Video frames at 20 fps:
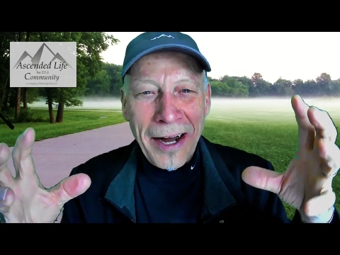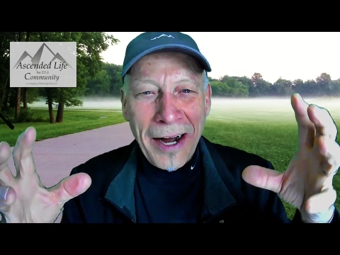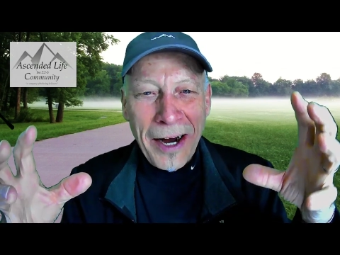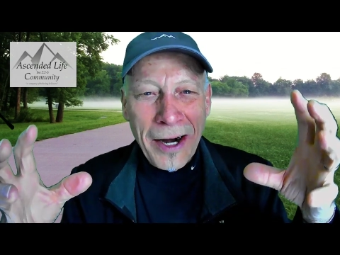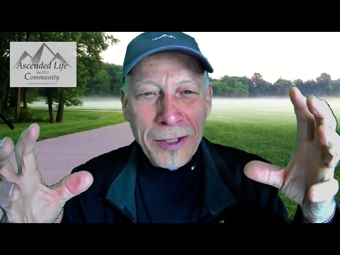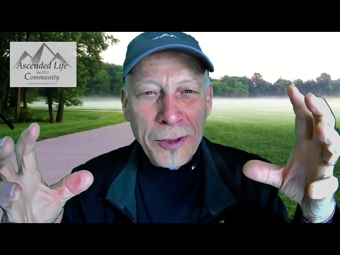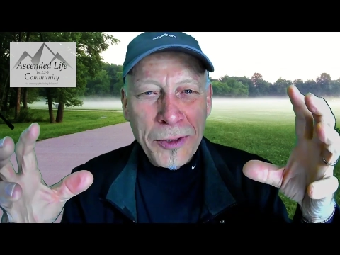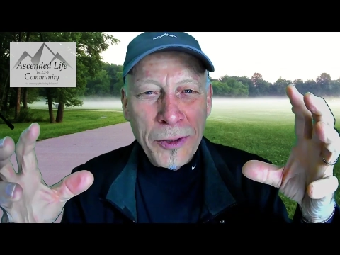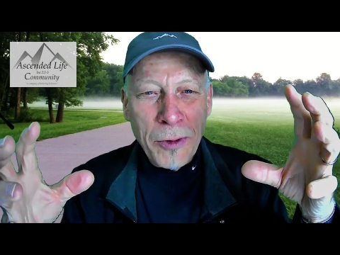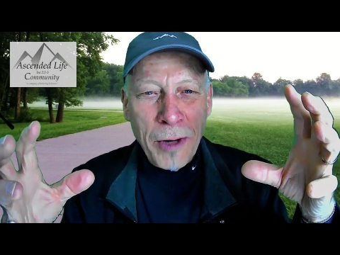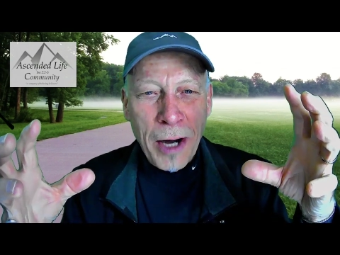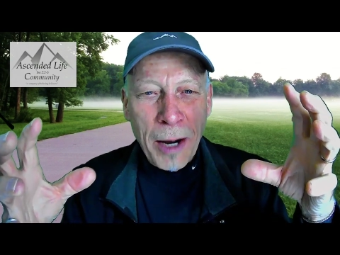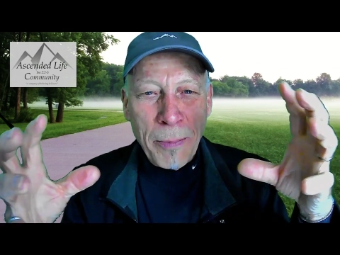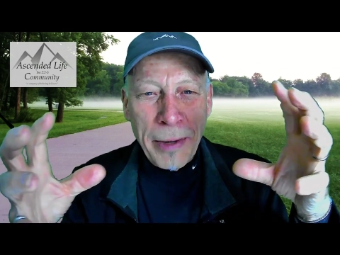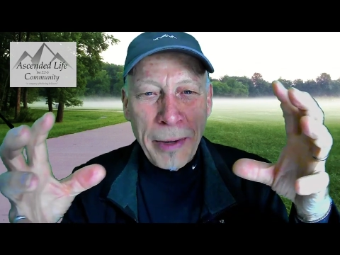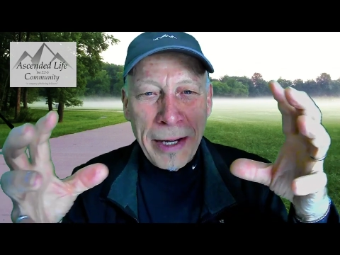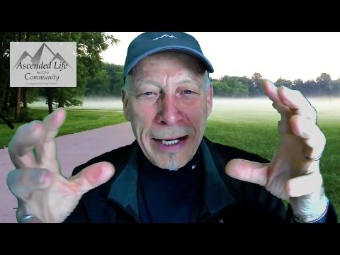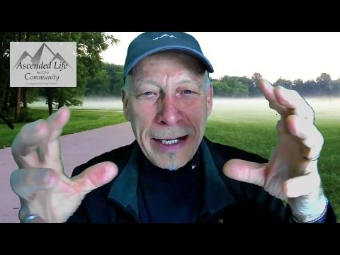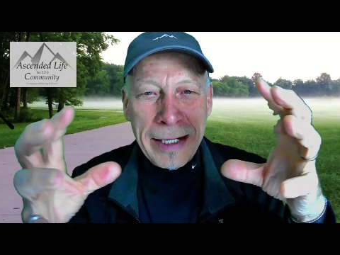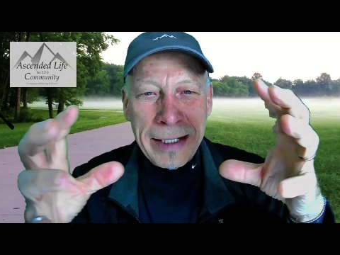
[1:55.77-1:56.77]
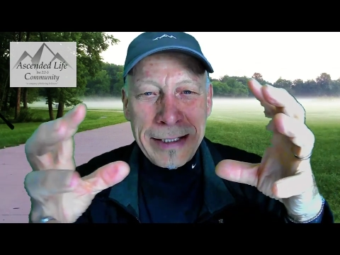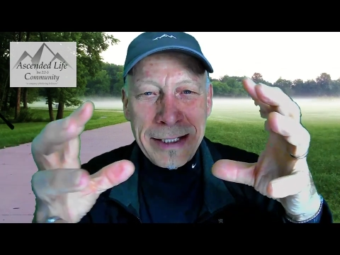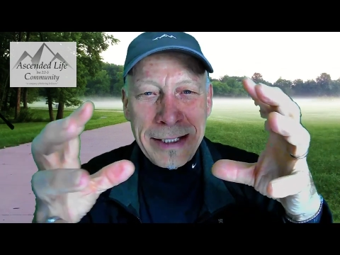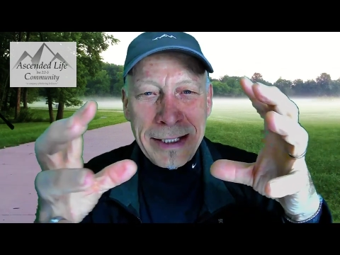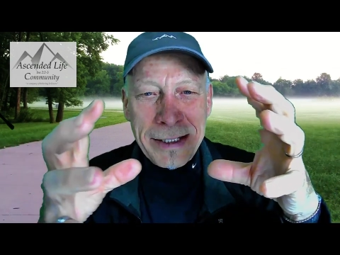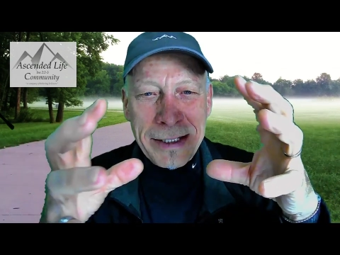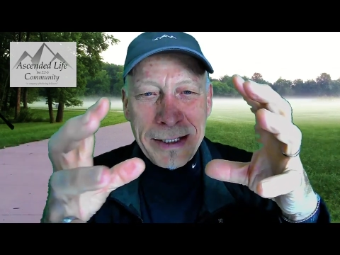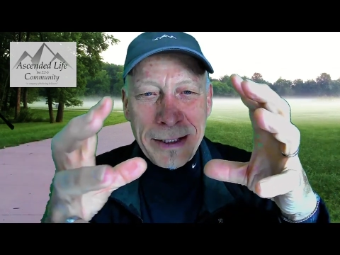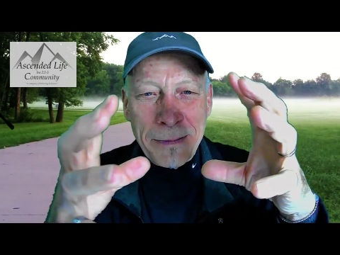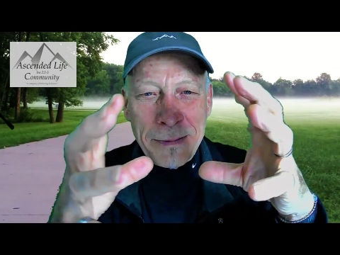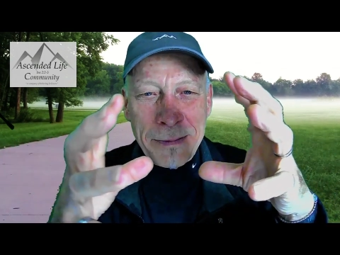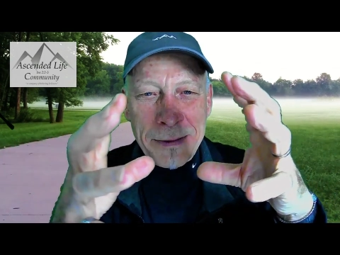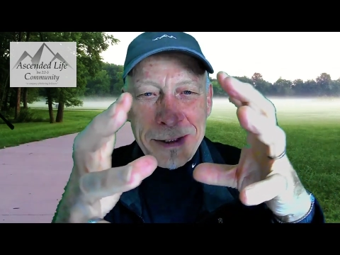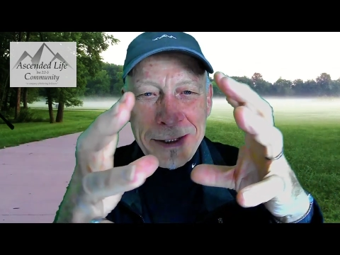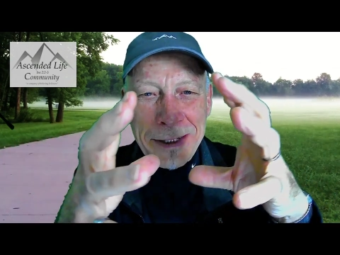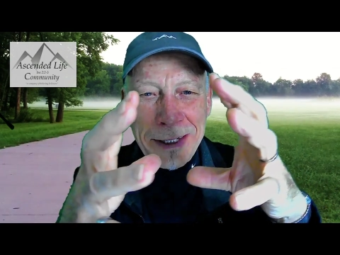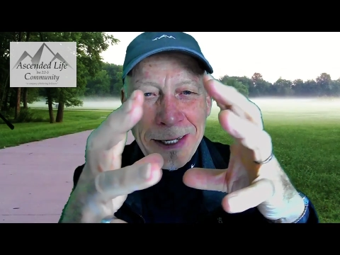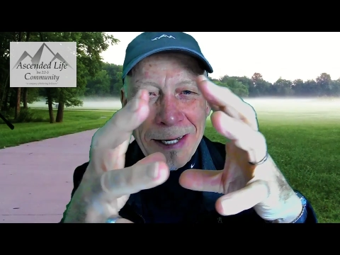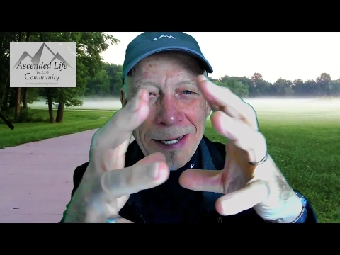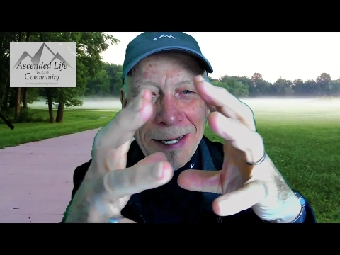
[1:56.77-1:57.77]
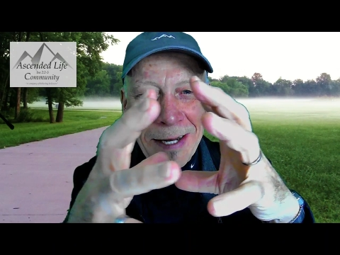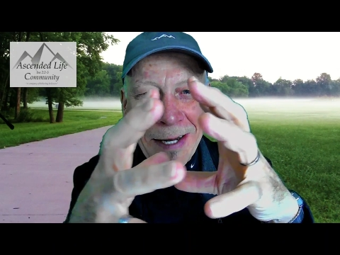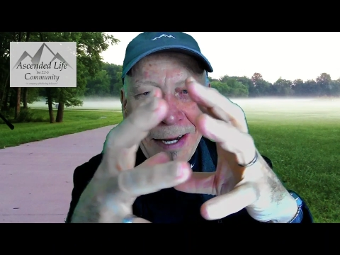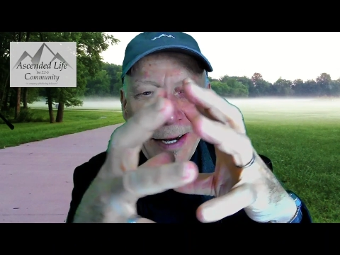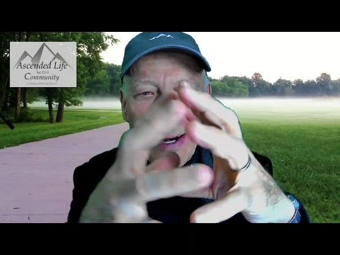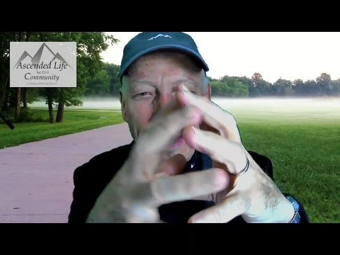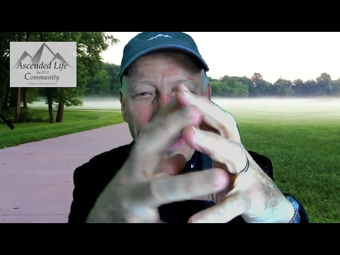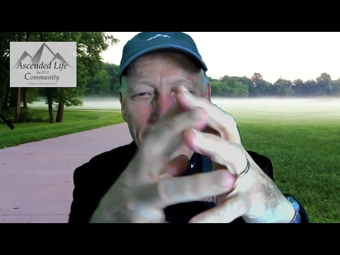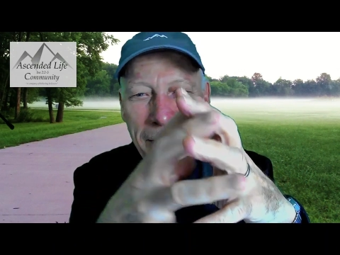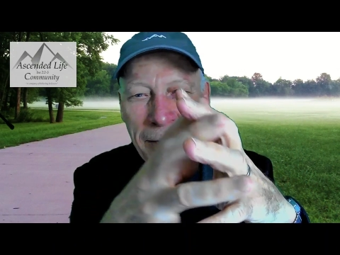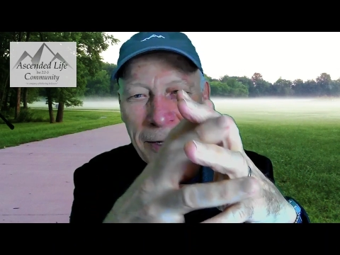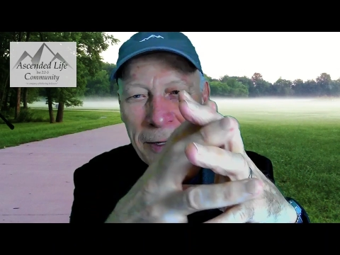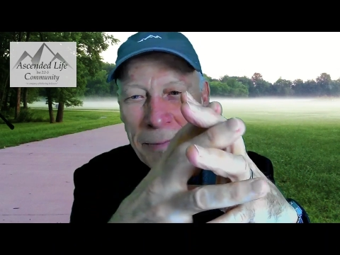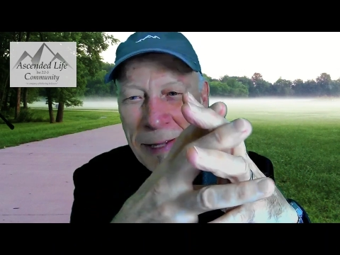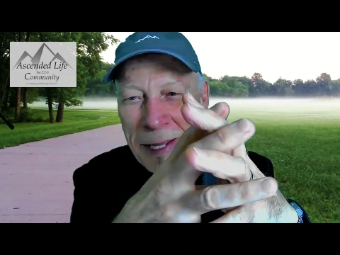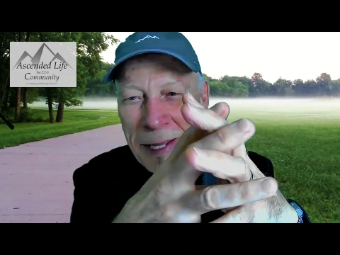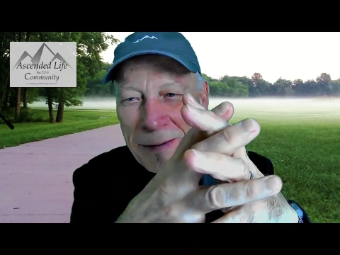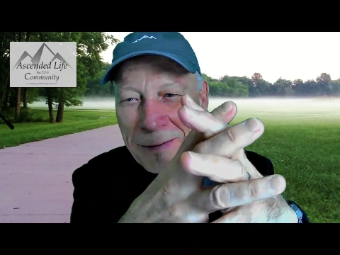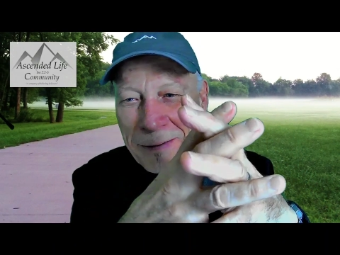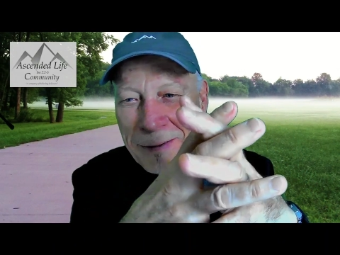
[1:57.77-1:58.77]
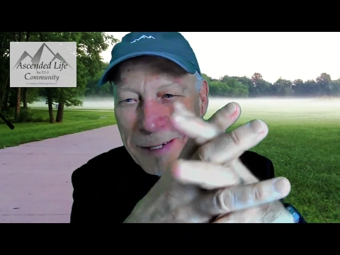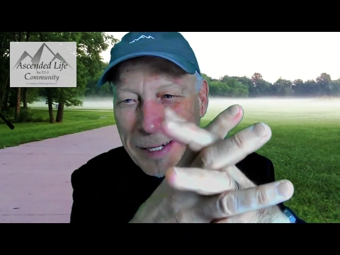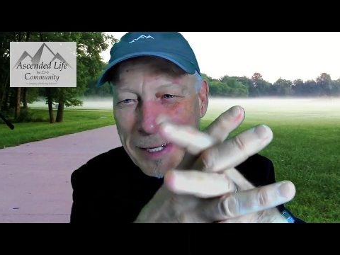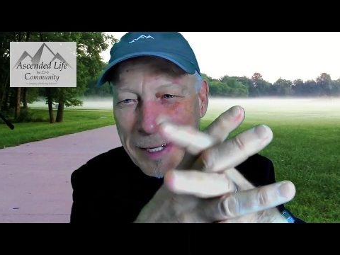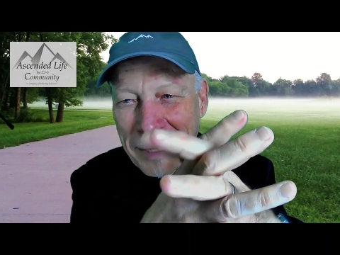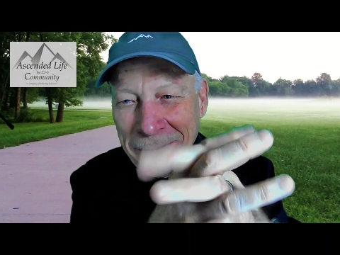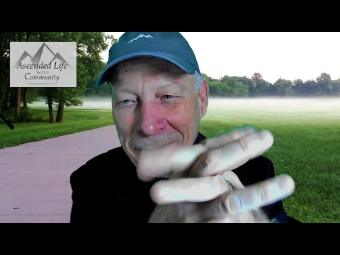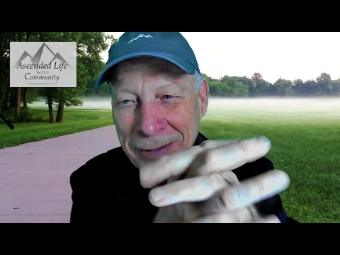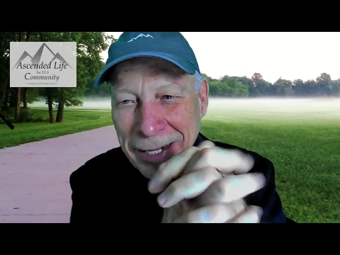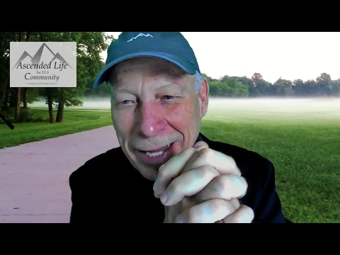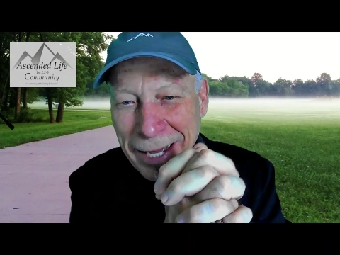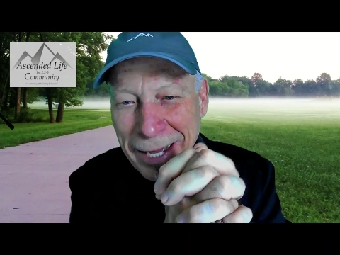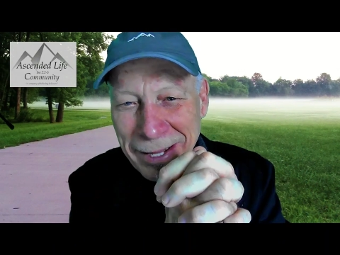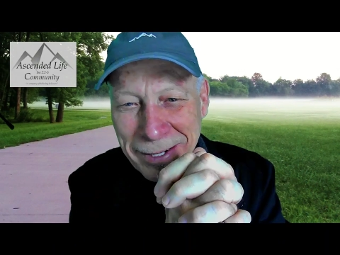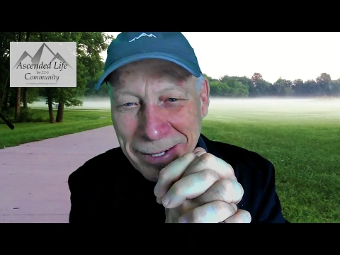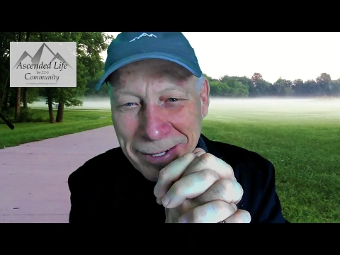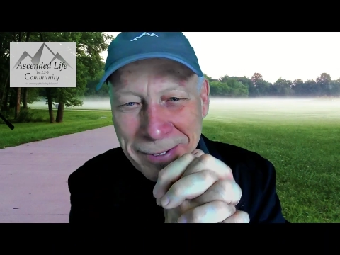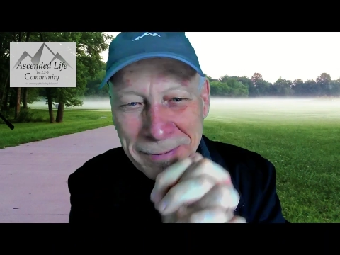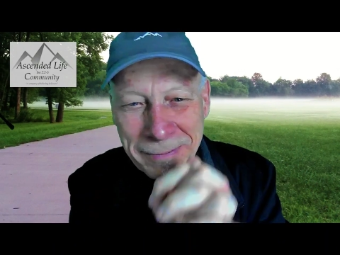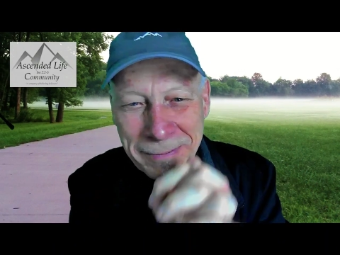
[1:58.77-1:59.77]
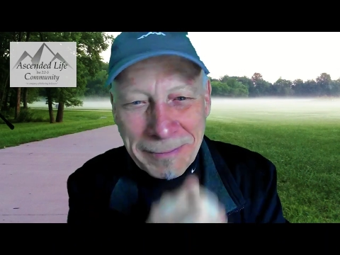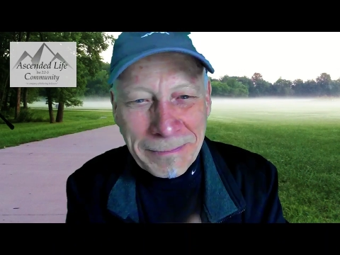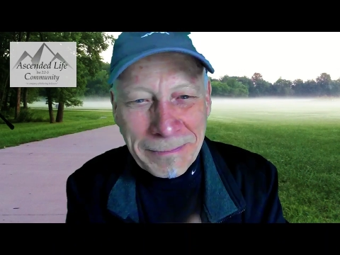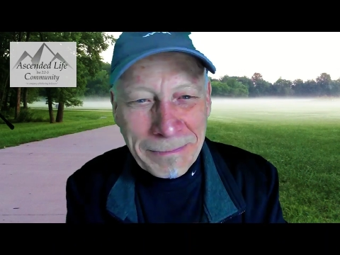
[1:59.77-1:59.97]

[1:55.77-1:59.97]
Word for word: our two operating systems are going to be able to come together.